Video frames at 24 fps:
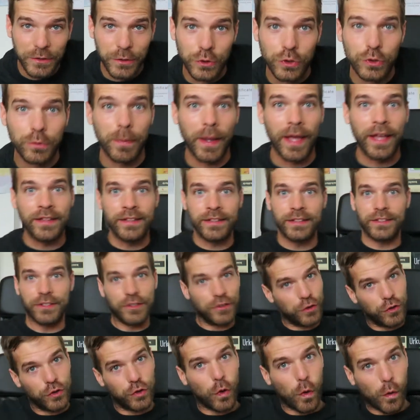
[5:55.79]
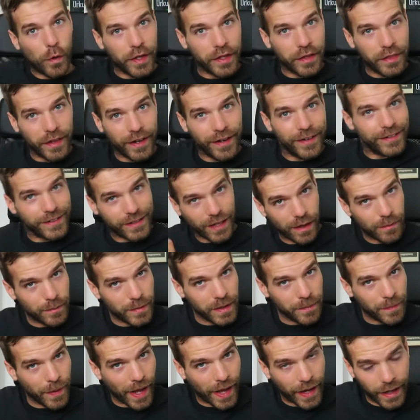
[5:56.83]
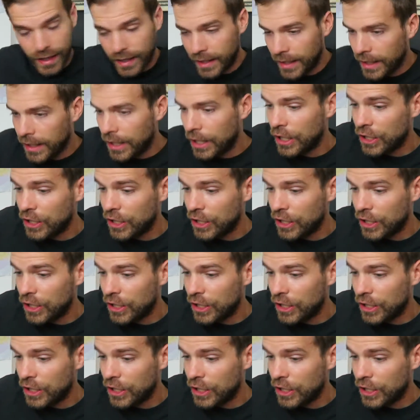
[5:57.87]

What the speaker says: to spend going there and coming back.